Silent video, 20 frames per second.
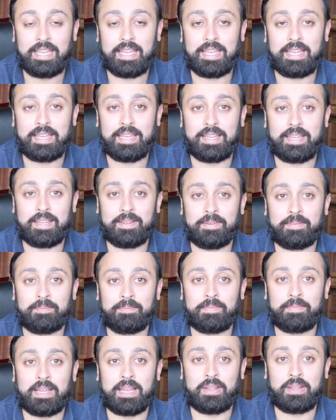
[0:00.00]

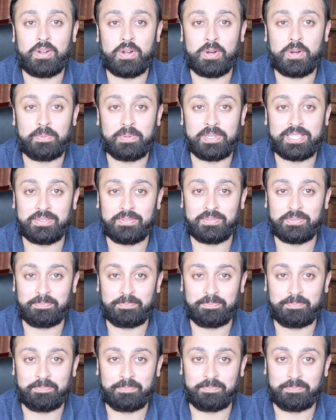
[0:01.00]
I hope it's
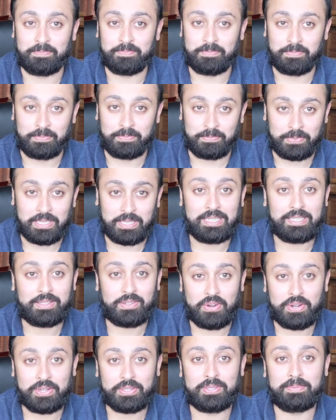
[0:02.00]

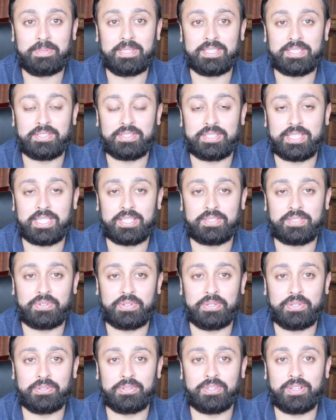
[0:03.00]
going to be a success for
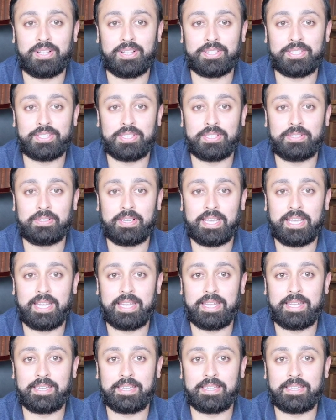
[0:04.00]
you also.
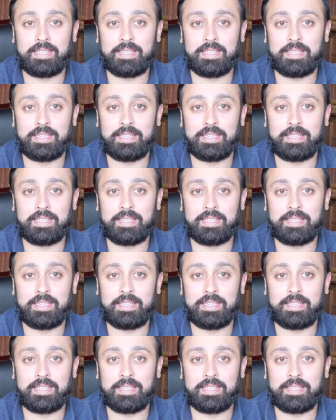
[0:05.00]
And